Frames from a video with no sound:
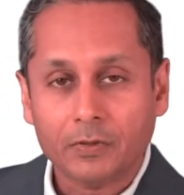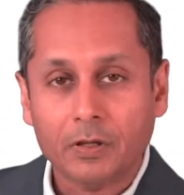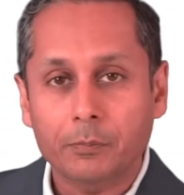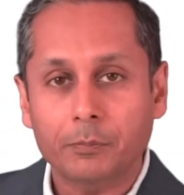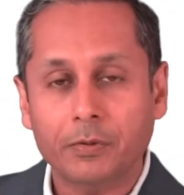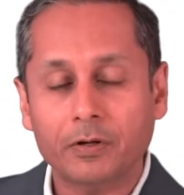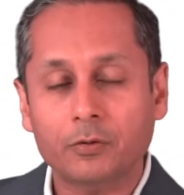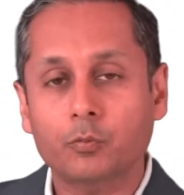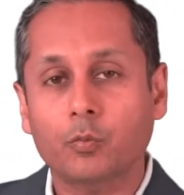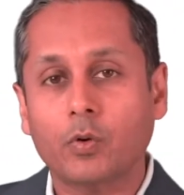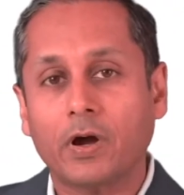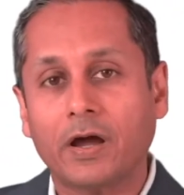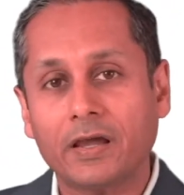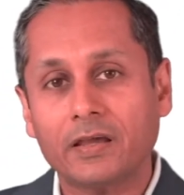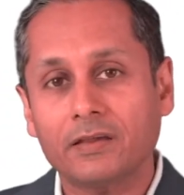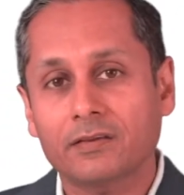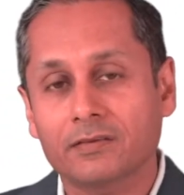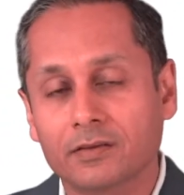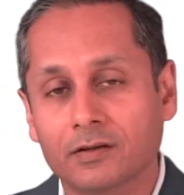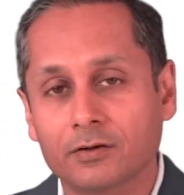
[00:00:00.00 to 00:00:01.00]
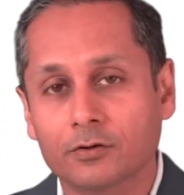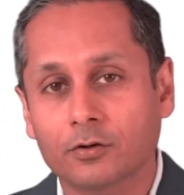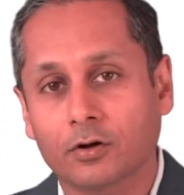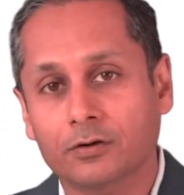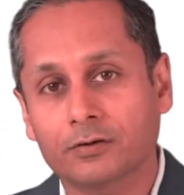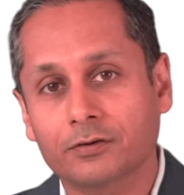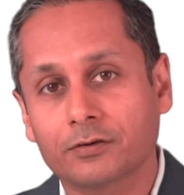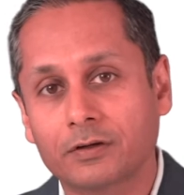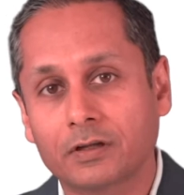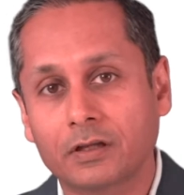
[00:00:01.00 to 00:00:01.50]
But why is the
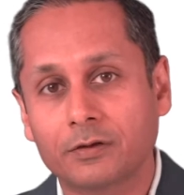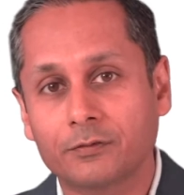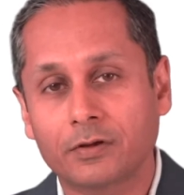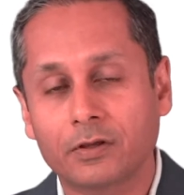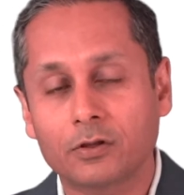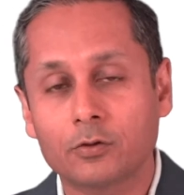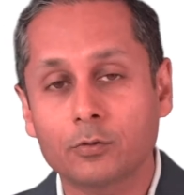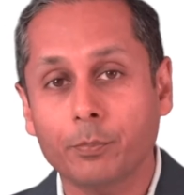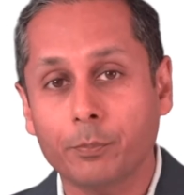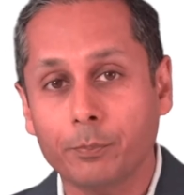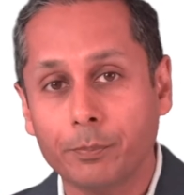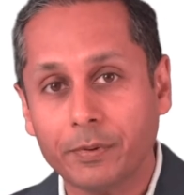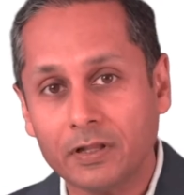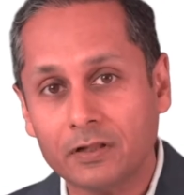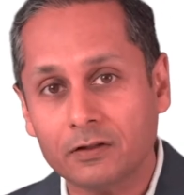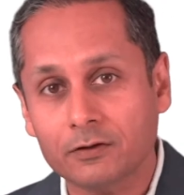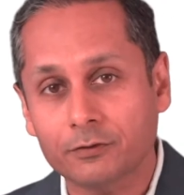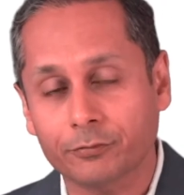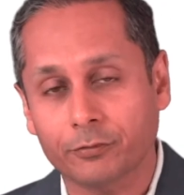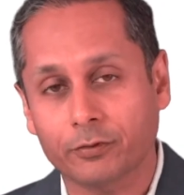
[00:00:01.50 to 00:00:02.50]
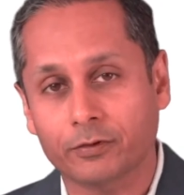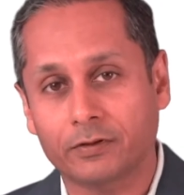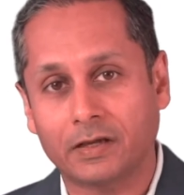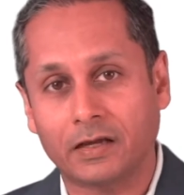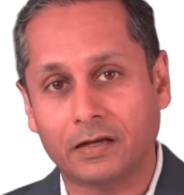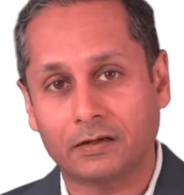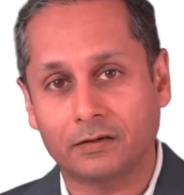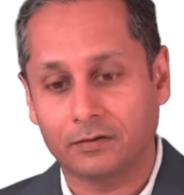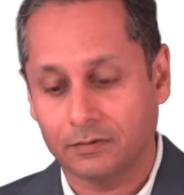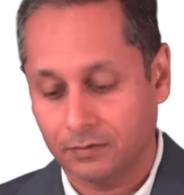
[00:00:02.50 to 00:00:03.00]
doctor giving you pills for
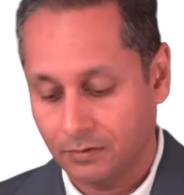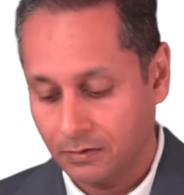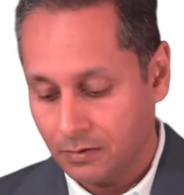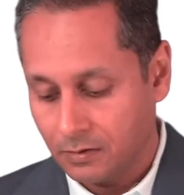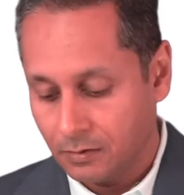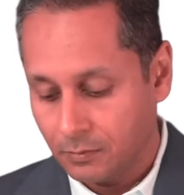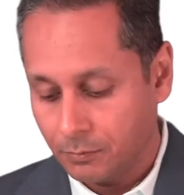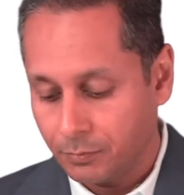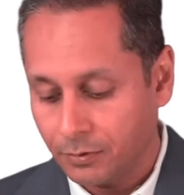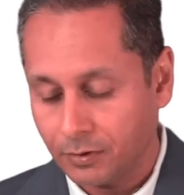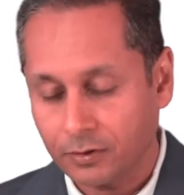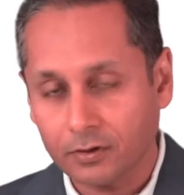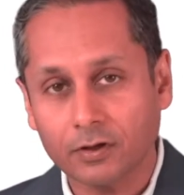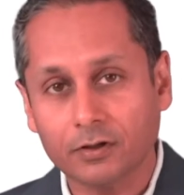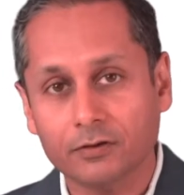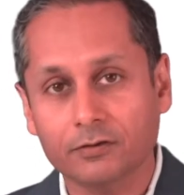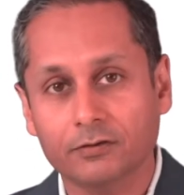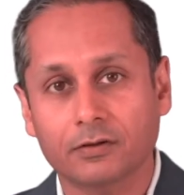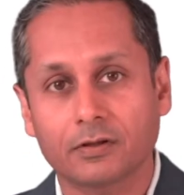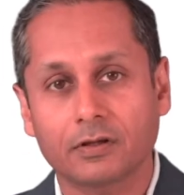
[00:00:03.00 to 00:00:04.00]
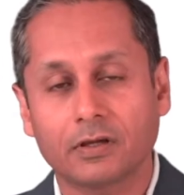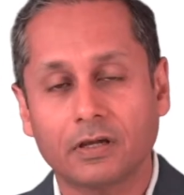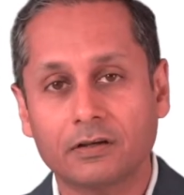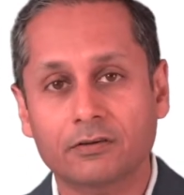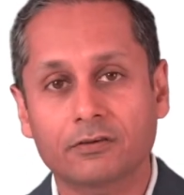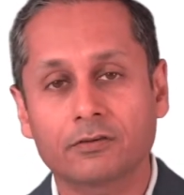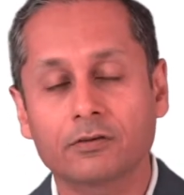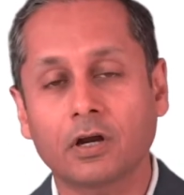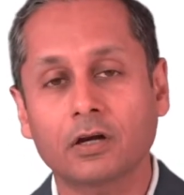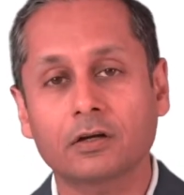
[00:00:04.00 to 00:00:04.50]
that? Because
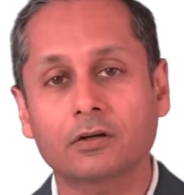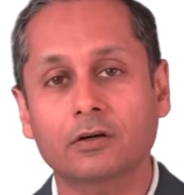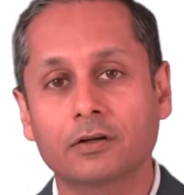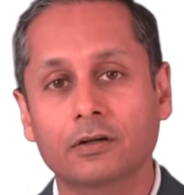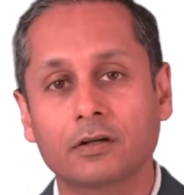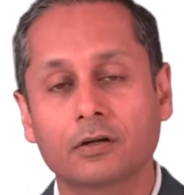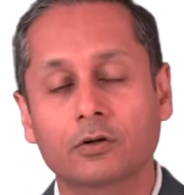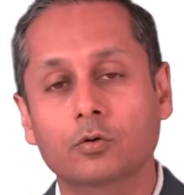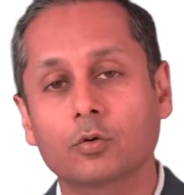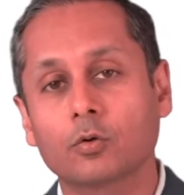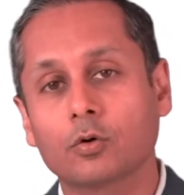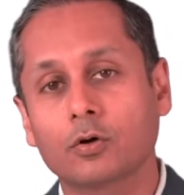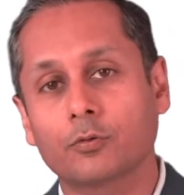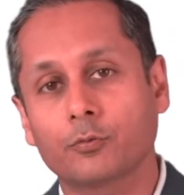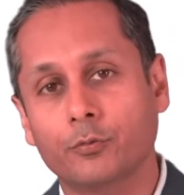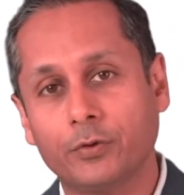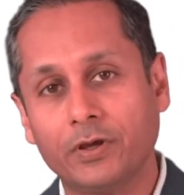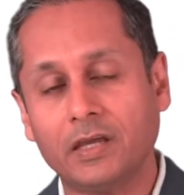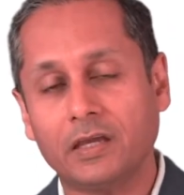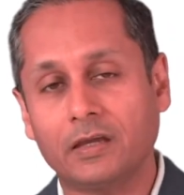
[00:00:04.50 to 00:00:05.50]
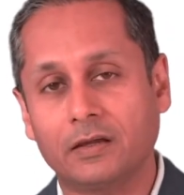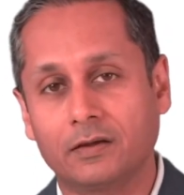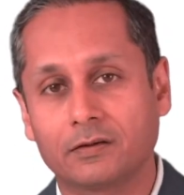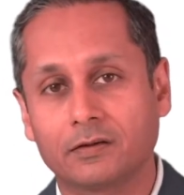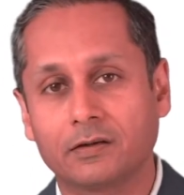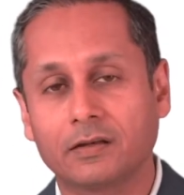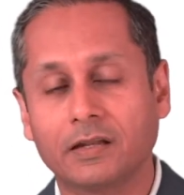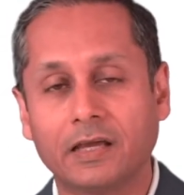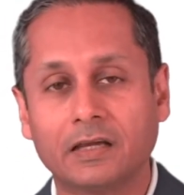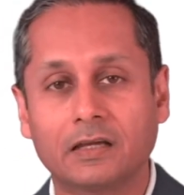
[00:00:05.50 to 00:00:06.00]
it's not going to go away
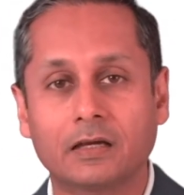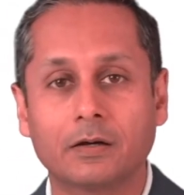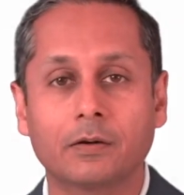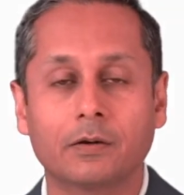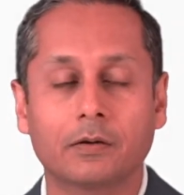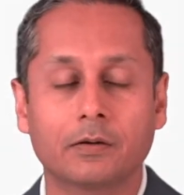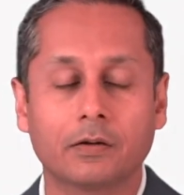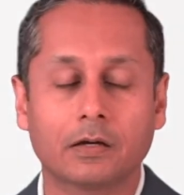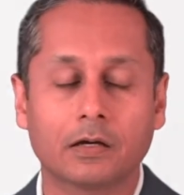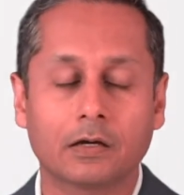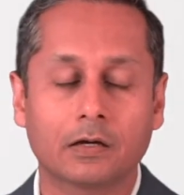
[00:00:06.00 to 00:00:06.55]
like a,